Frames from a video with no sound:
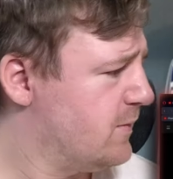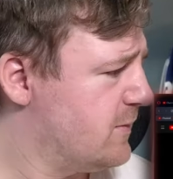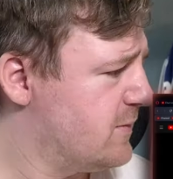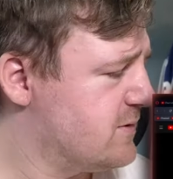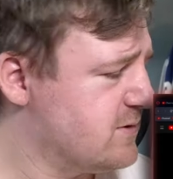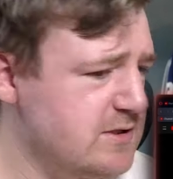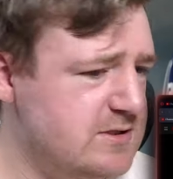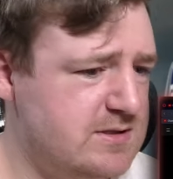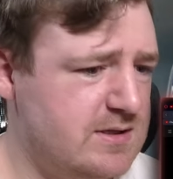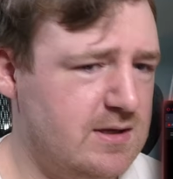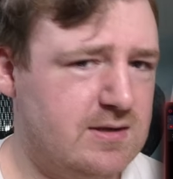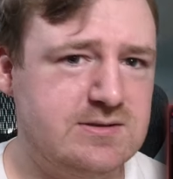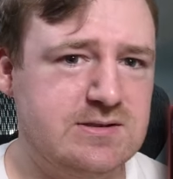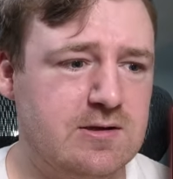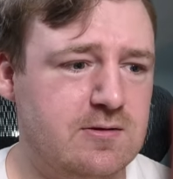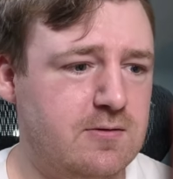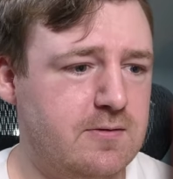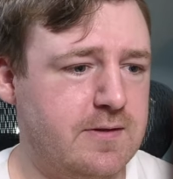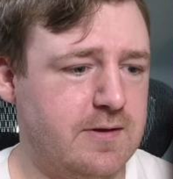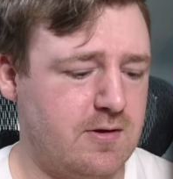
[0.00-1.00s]
Jeez, yeah, let's
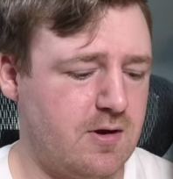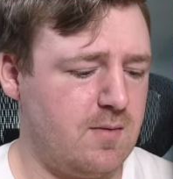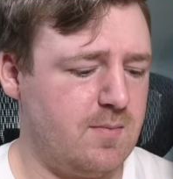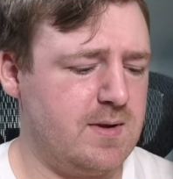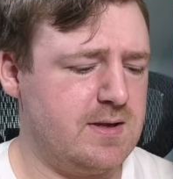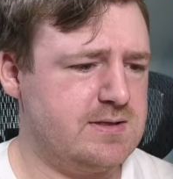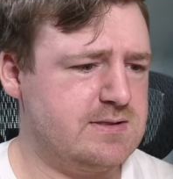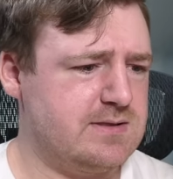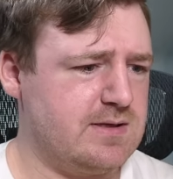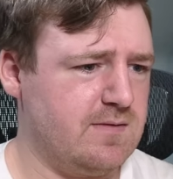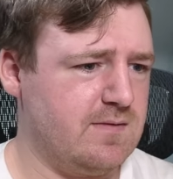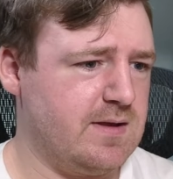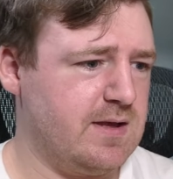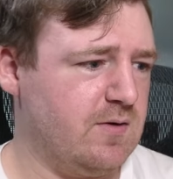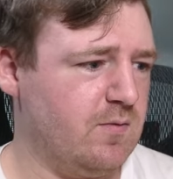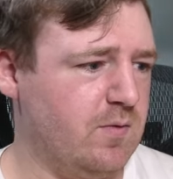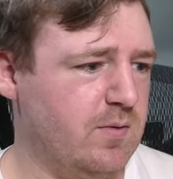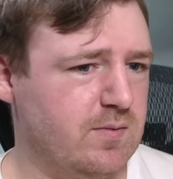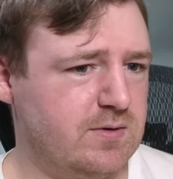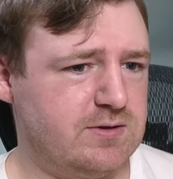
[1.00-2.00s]
take a look at the comments, and
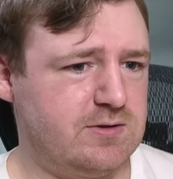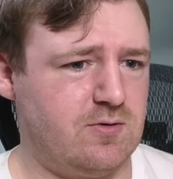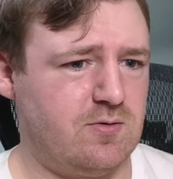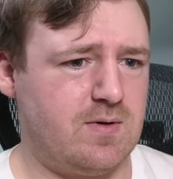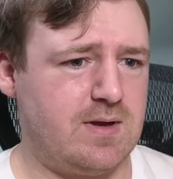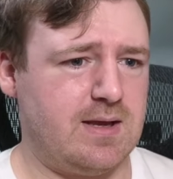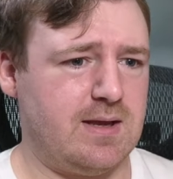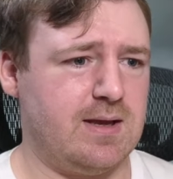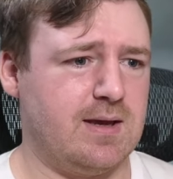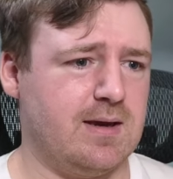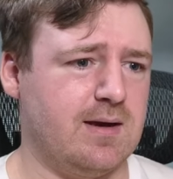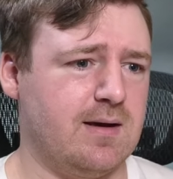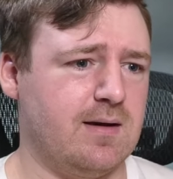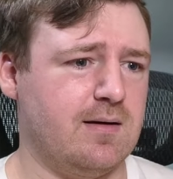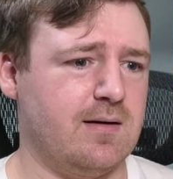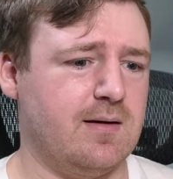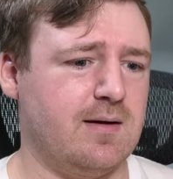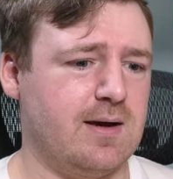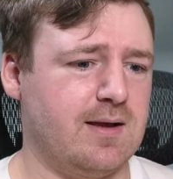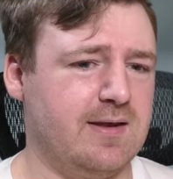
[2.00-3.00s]
then we will do
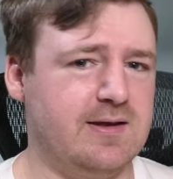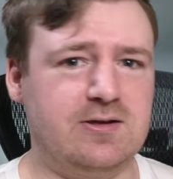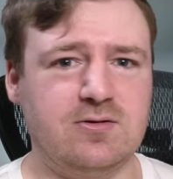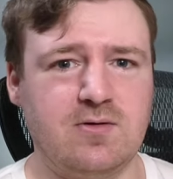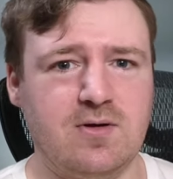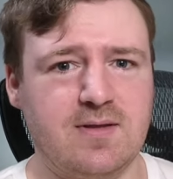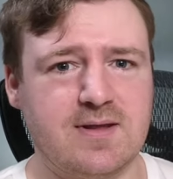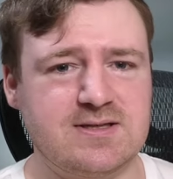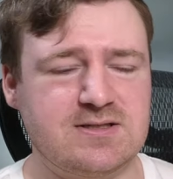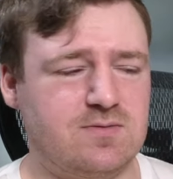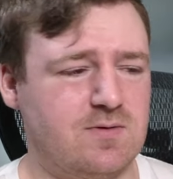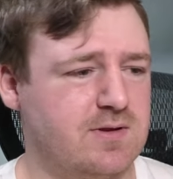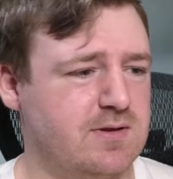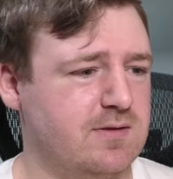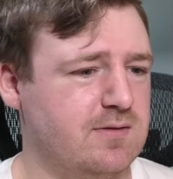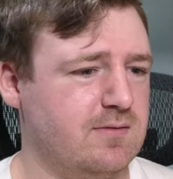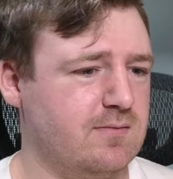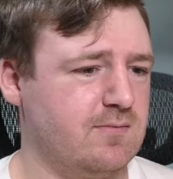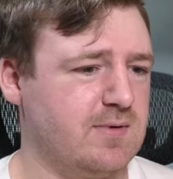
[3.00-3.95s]
a, I like doing this with,